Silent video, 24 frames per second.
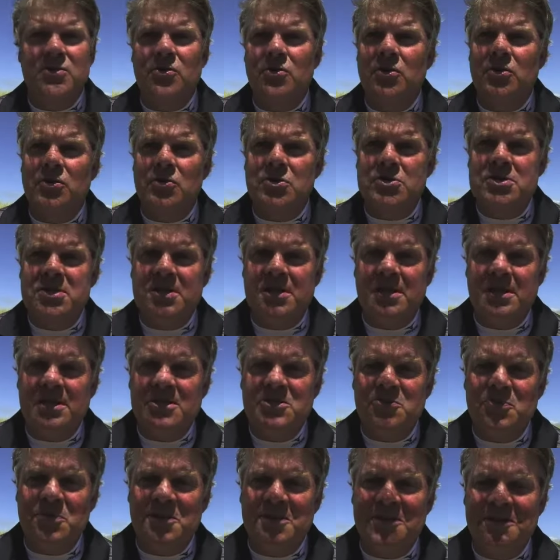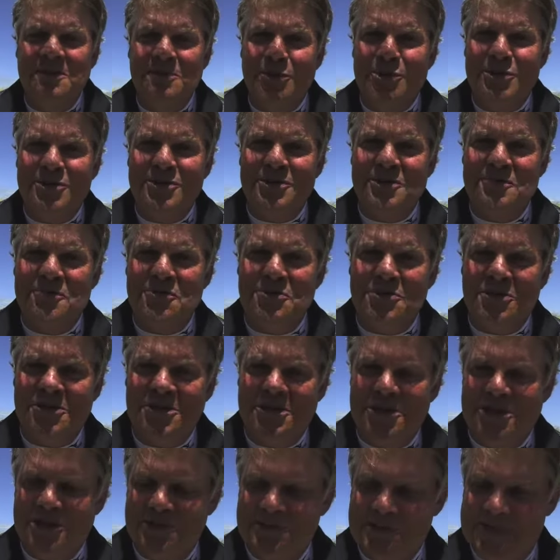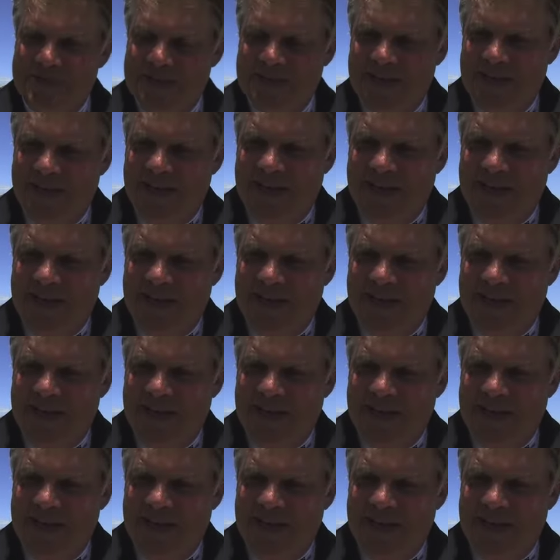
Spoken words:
your skills with the different clubs.